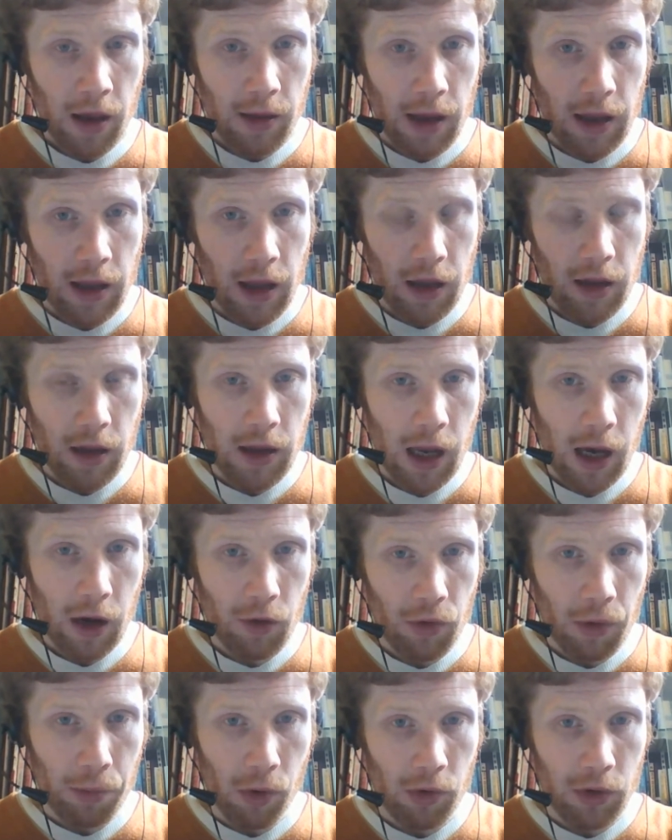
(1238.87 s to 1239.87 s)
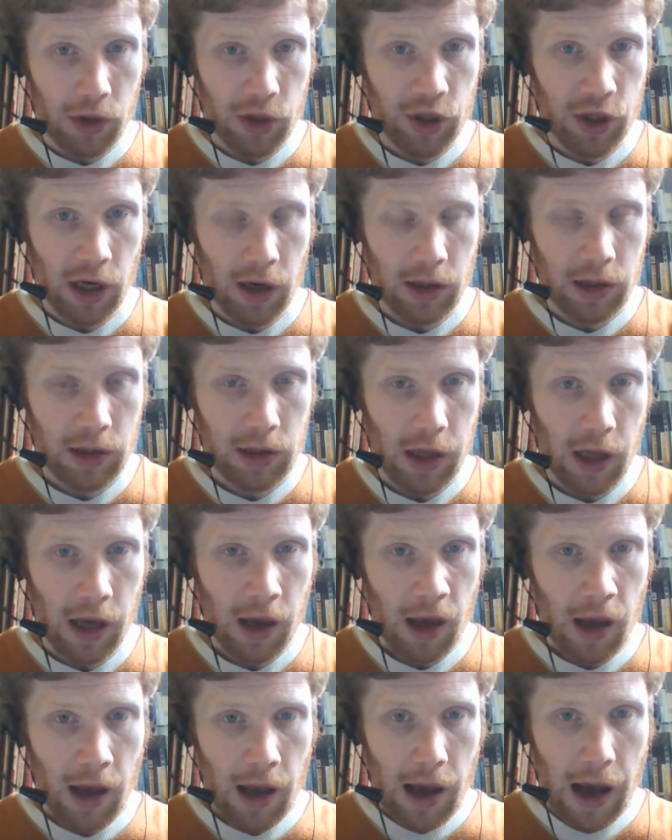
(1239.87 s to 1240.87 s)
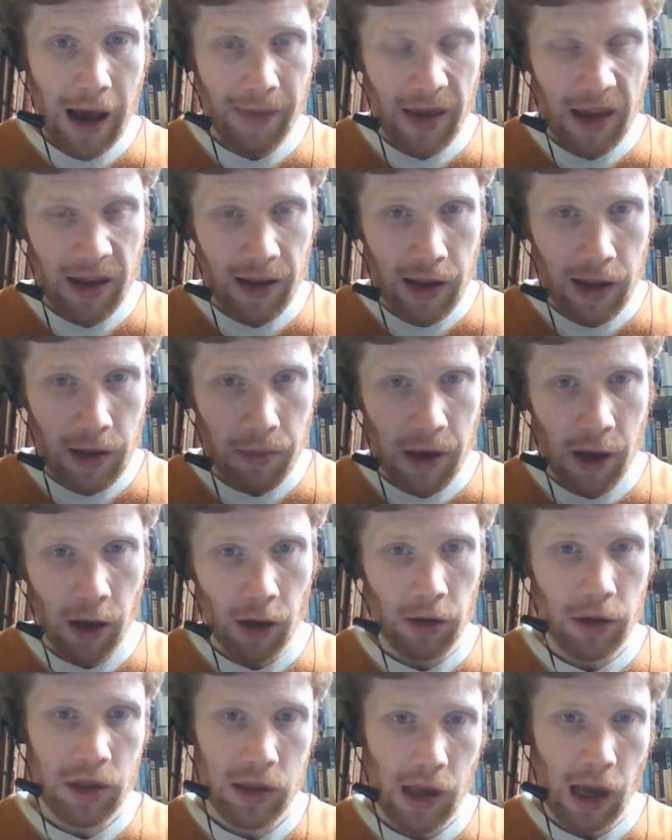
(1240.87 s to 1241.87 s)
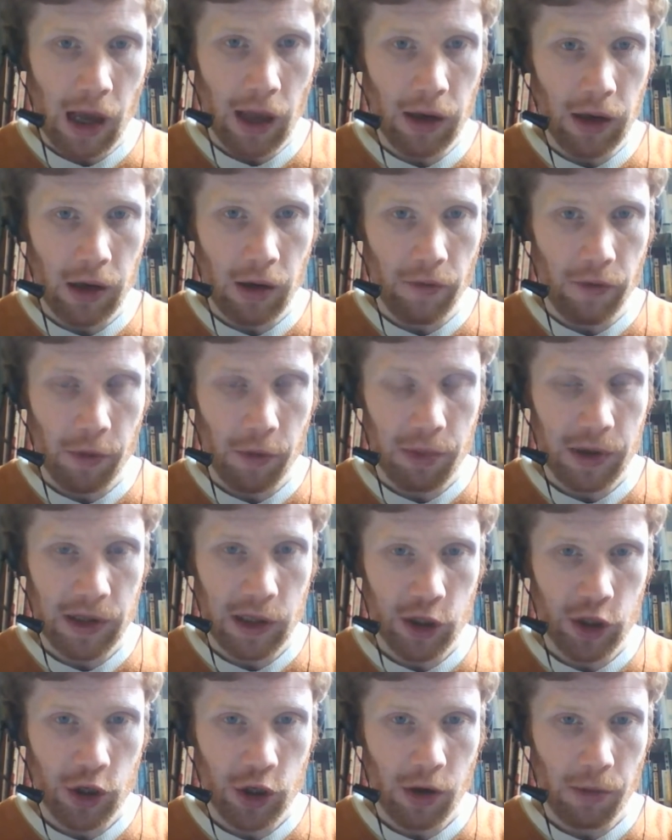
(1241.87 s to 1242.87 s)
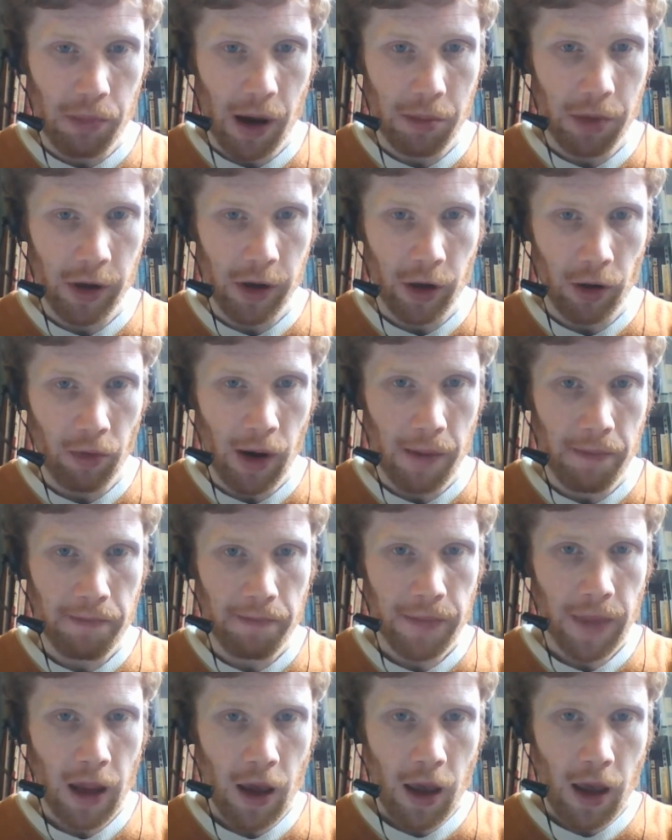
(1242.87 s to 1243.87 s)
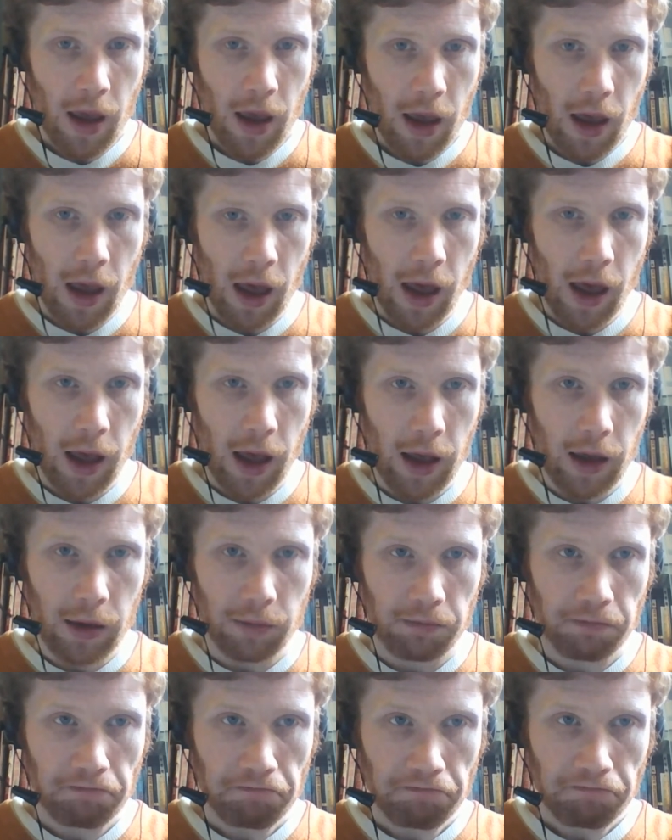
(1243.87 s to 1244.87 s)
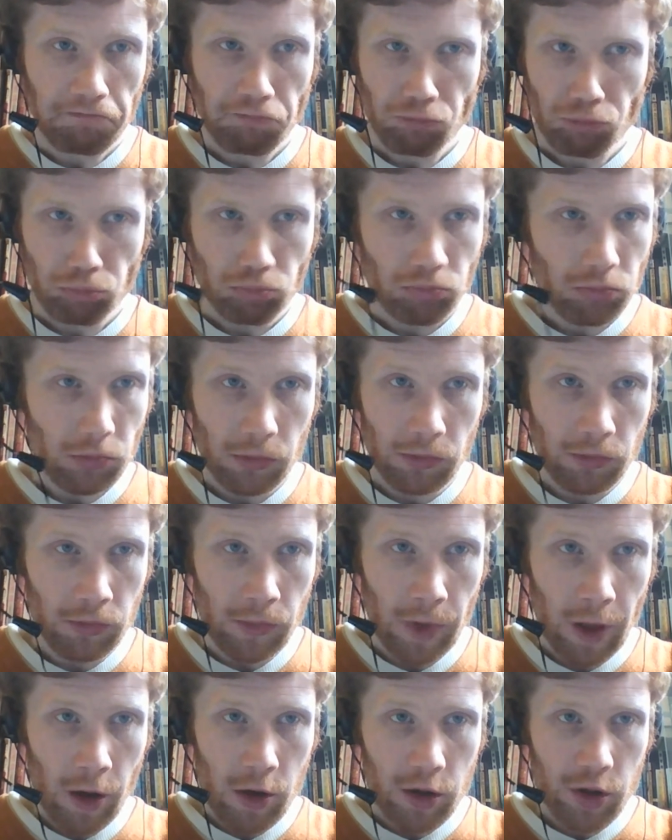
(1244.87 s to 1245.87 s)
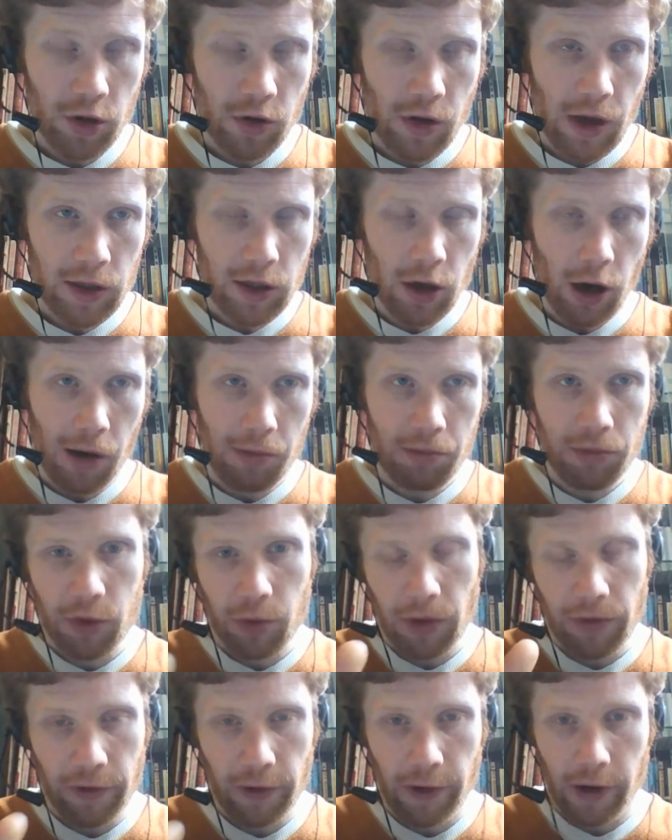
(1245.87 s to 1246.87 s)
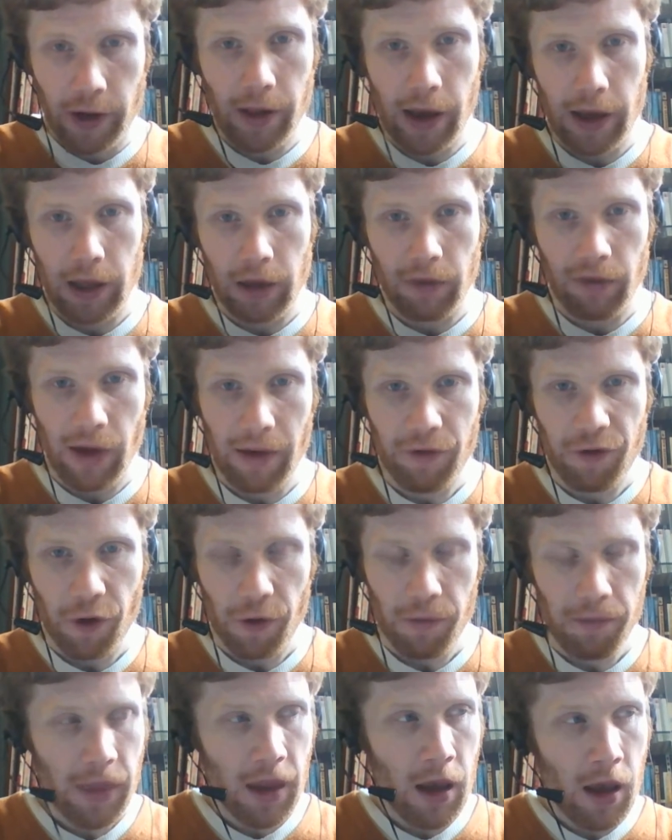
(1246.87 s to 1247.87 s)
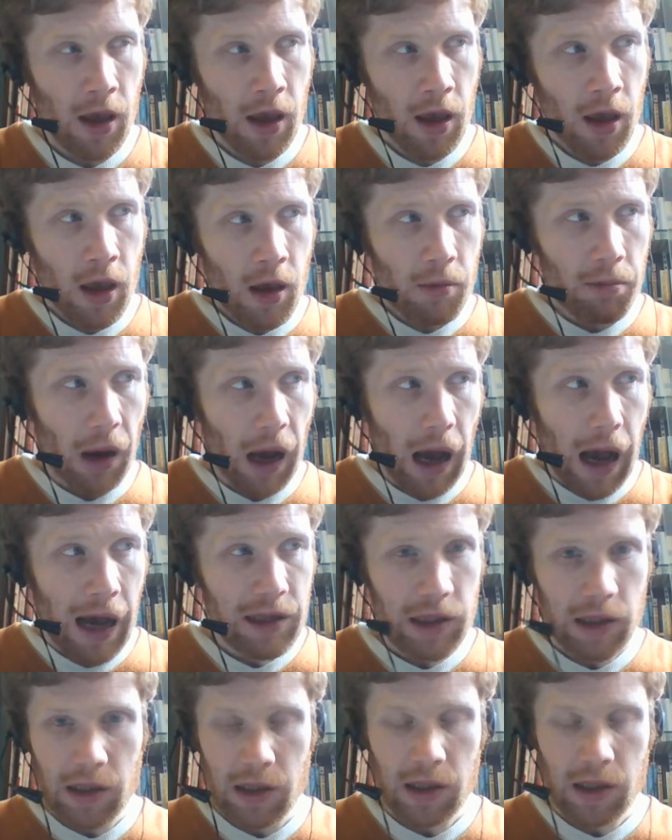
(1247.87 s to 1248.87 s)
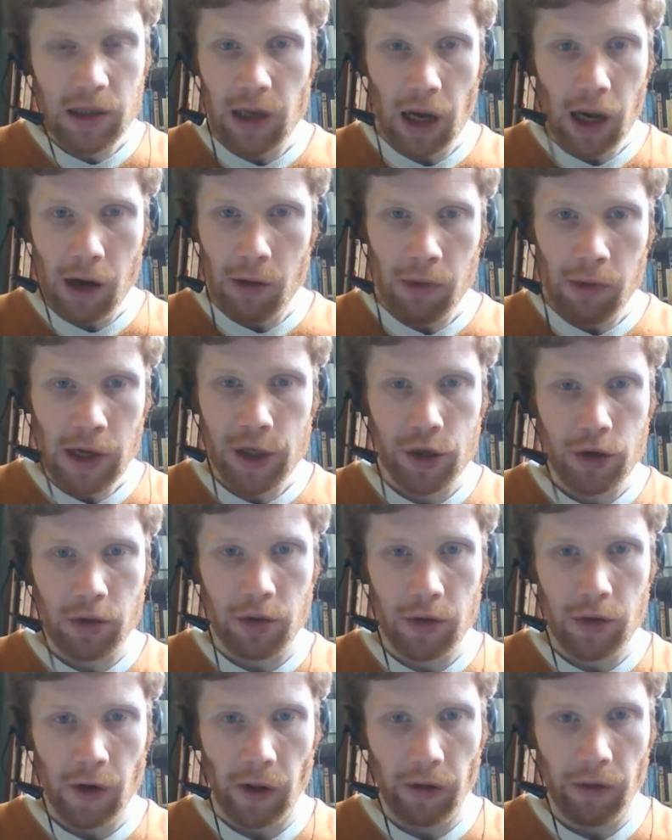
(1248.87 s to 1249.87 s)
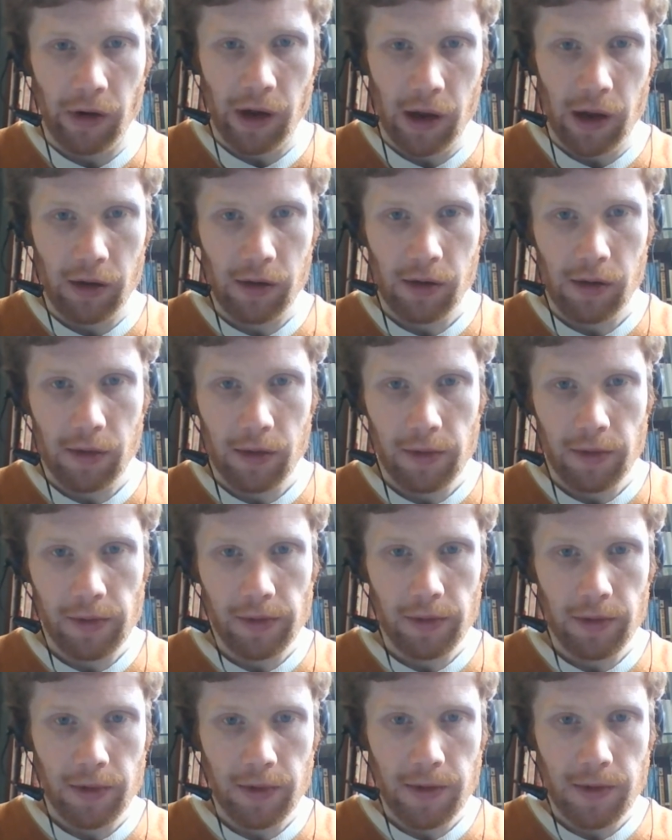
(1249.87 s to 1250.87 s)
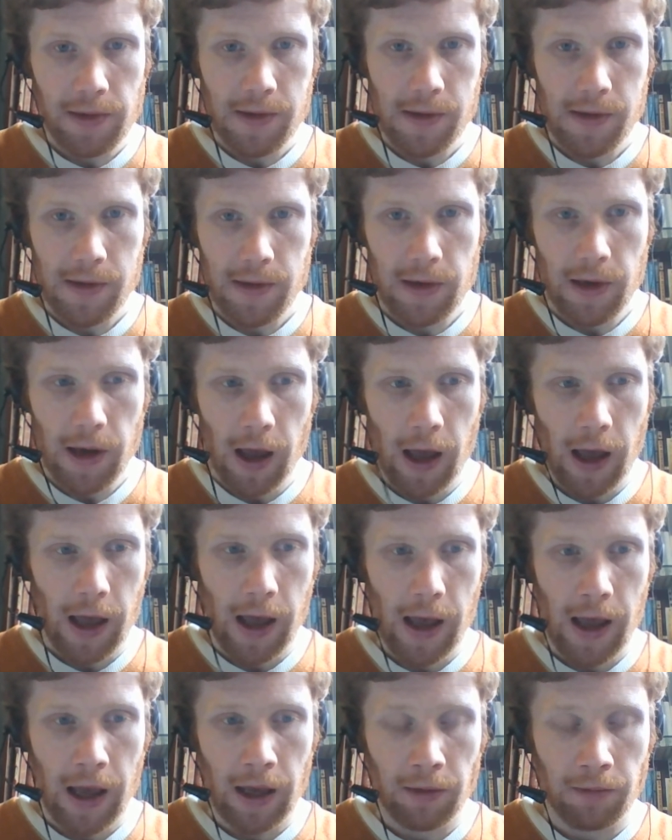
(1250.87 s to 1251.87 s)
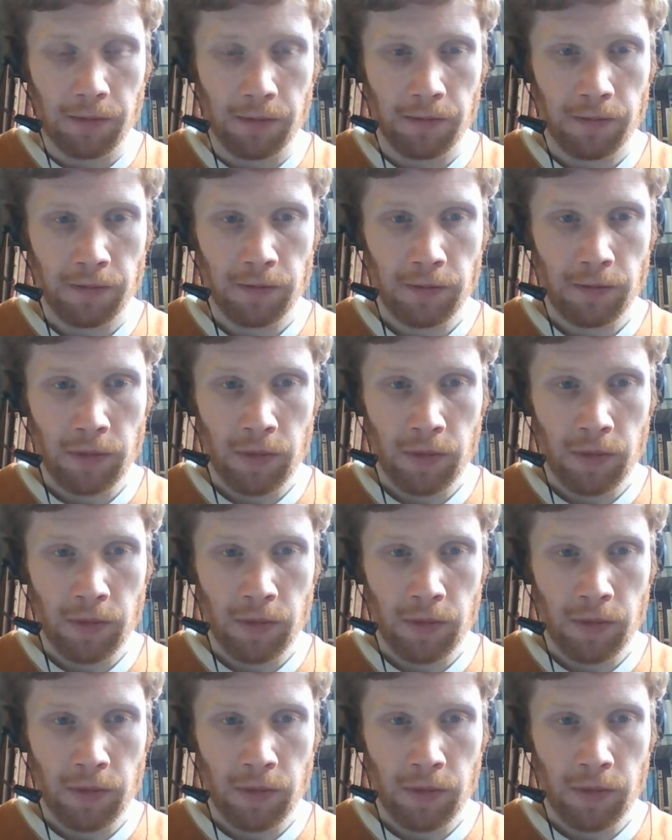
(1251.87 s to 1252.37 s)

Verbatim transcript: They need to take reports seriously and they need to be understanding of the position the public are in. Um, so this comes with a collective effort. But as a society, we shouldn't tolerate it. Um,